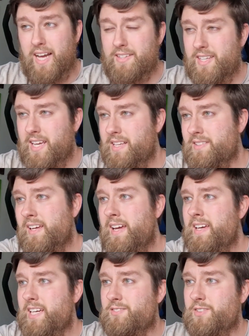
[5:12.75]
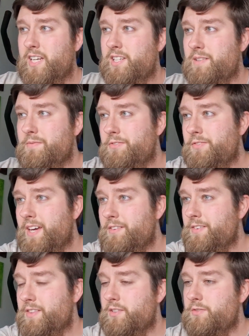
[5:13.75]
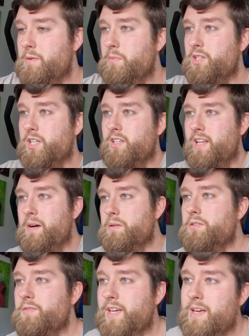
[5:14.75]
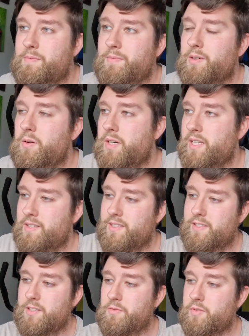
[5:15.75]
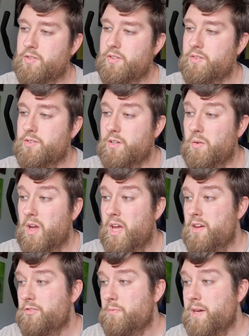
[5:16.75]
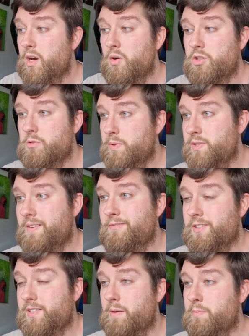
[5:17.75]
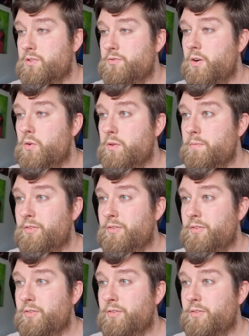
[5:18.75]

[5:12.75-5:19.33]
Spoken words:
As it is, he's finished in fifth, and there's very much a cloud over him going into Silverstone. So for me, 100% Verstappen's fault.